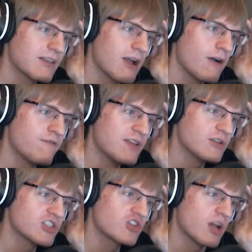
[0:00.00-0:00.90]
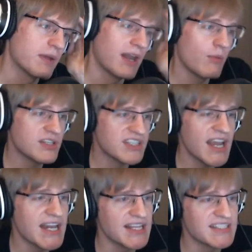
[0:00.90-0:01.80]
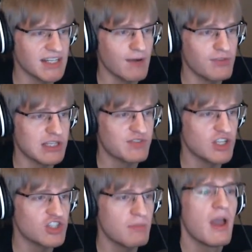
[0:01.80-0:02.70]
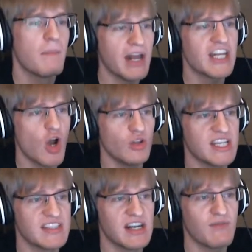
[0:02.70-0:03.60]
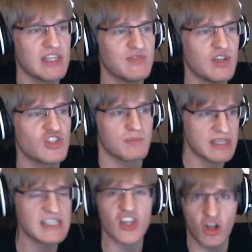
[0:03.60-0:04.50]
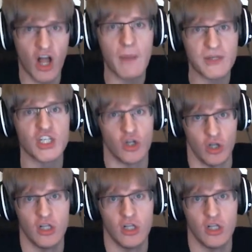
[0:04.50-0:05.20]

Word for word: a feels trip. And I would say I didn't sign up for this field trip, but I totally signed up for this field trip. This is all optional.